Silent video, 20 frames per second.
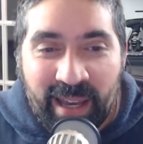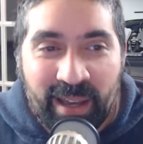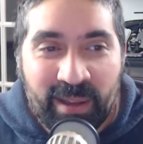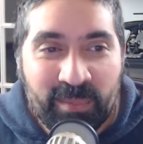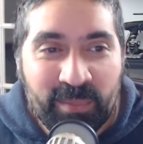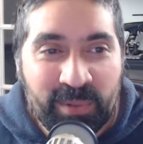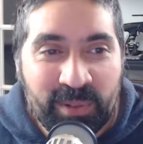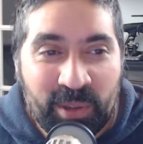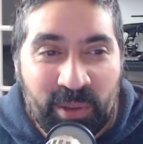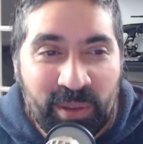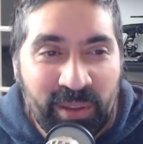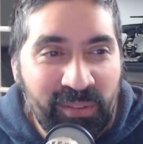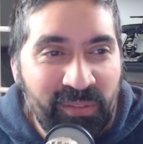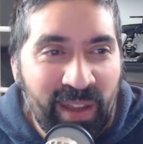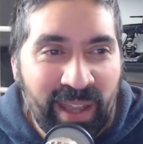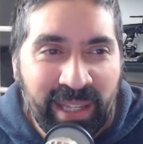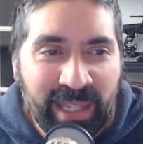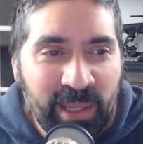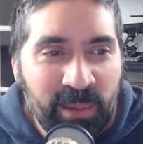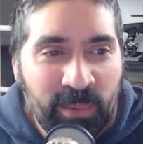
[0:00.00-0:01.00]
So if
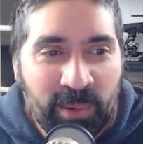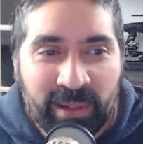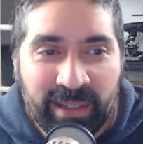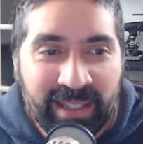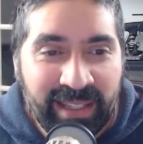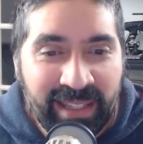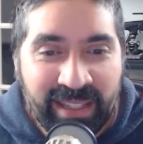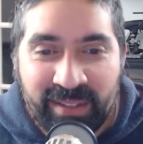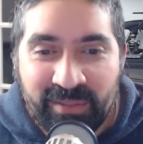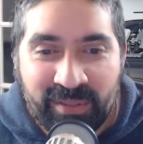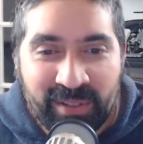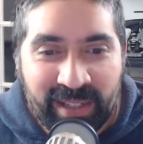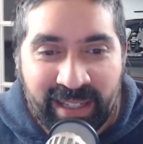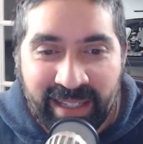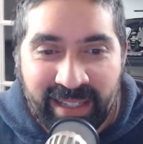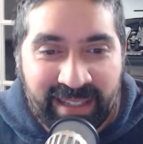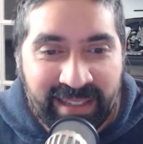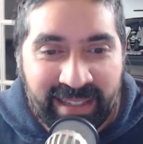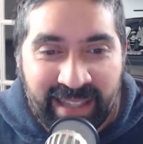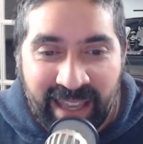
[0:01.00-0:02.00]
anyone even
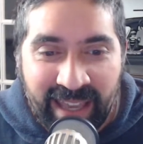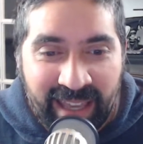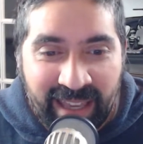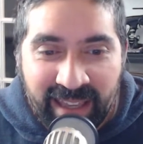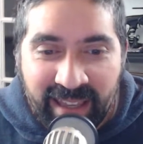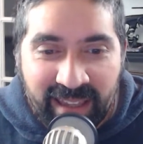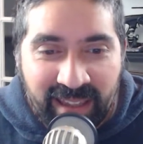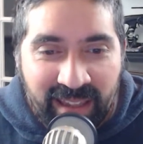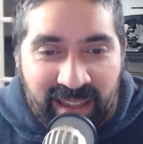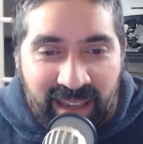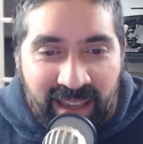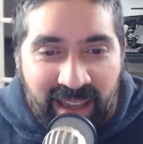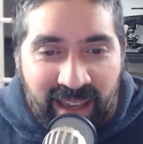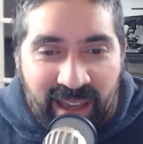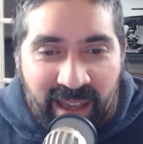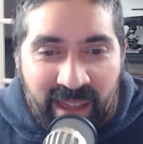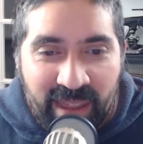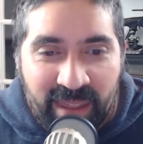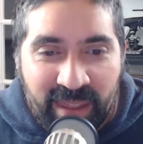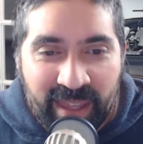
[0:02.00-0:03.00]
is here,
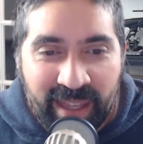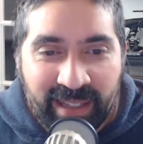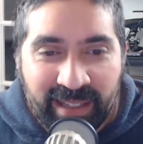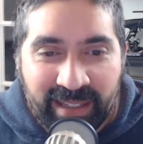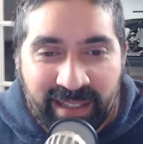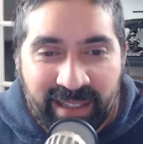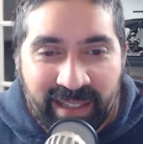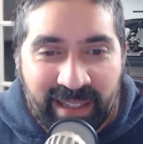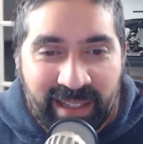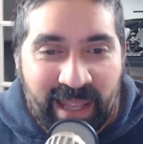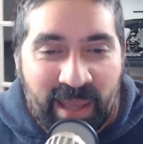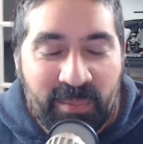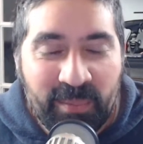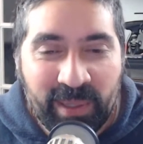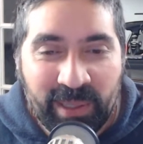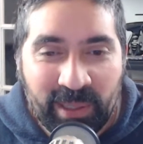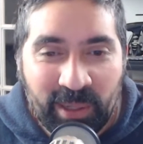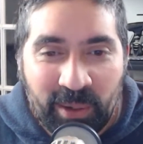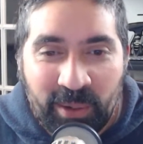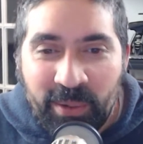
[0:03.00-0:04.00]
then let me
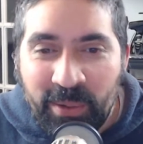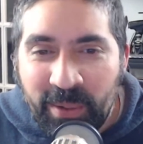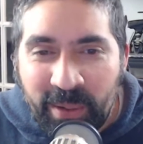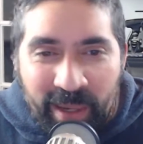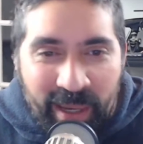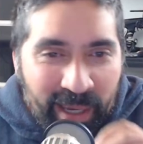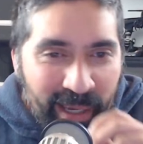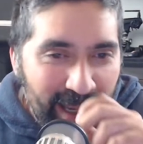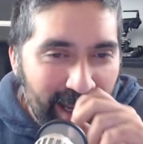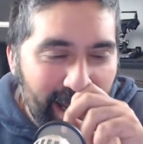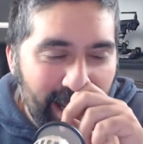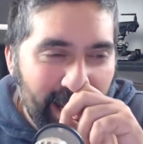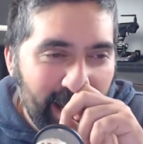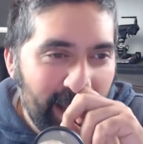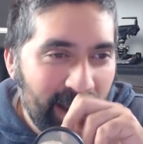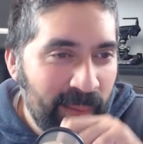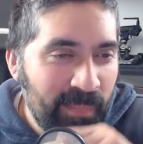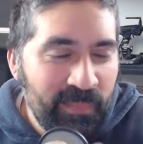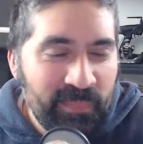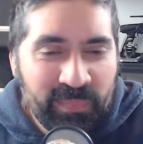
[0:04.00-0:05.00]
know.
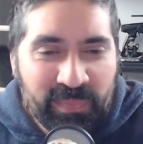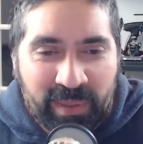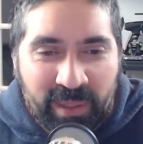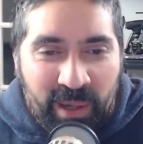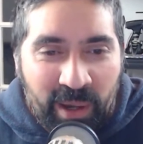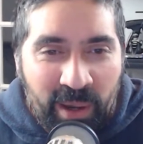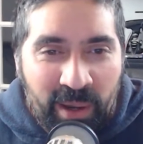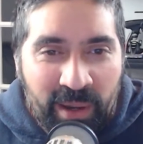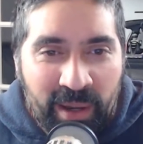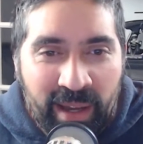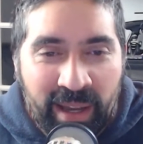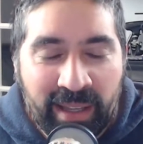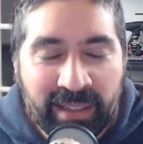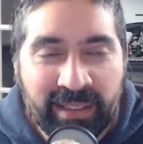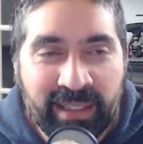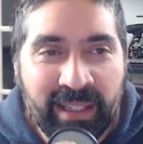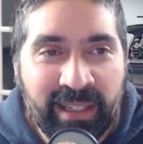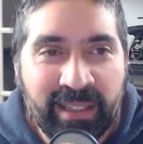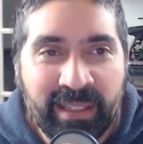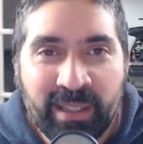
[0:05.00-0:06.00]
And
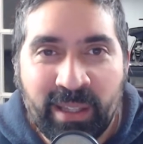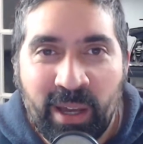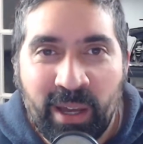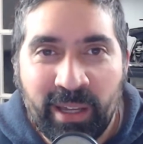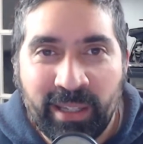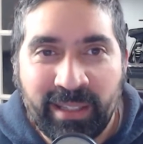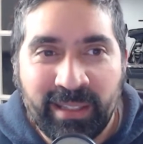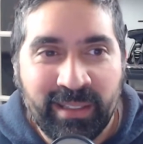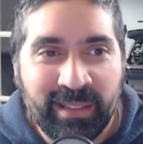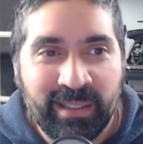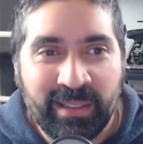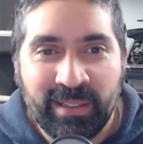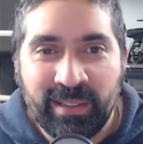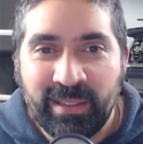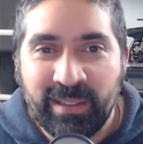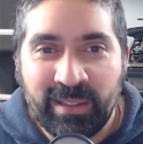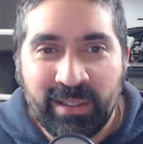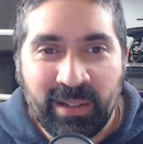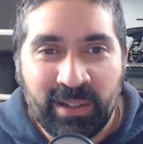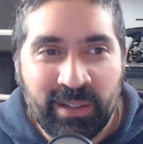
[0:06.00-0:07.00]
then I can
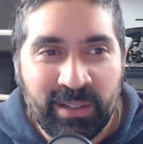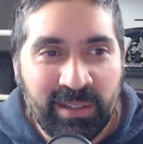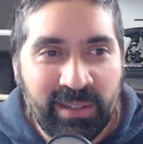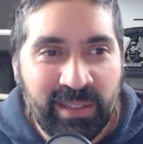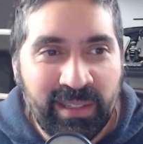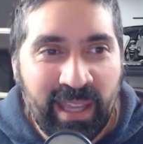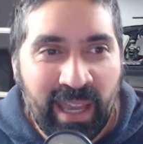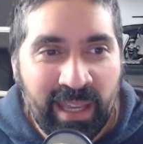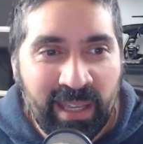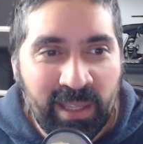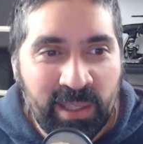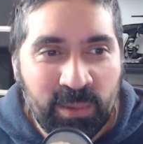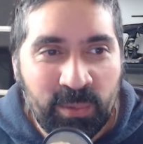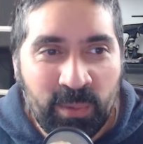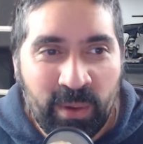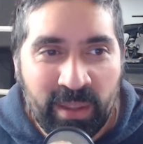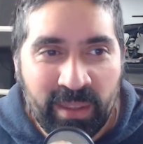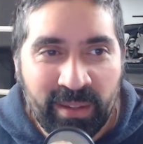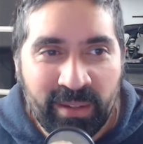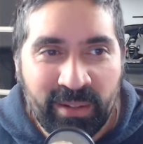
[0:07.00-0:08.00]
kind of gauge
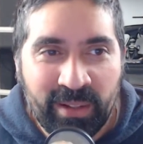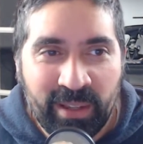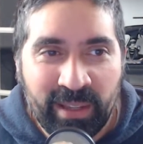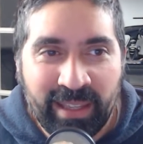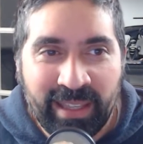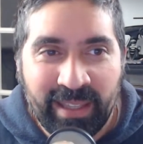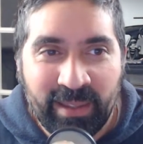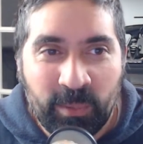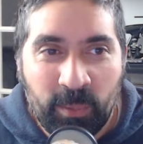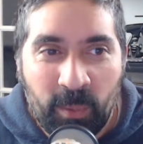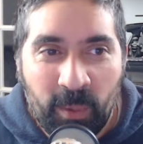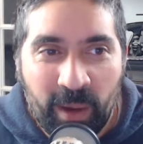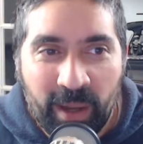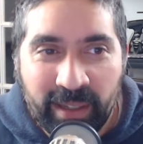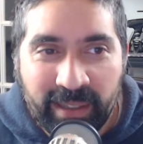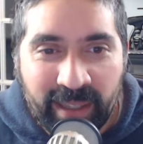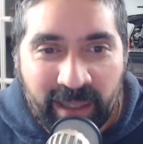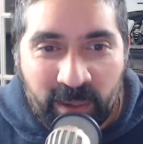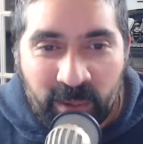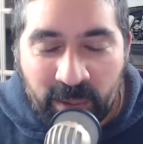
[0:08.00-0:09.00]
whether like it's
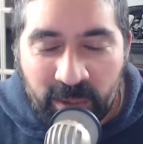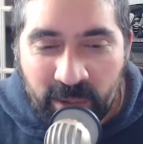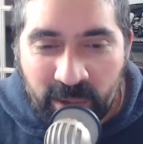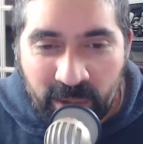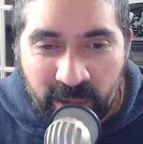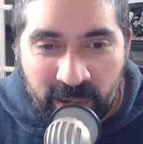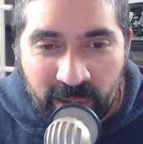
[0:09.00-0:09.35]
working or not.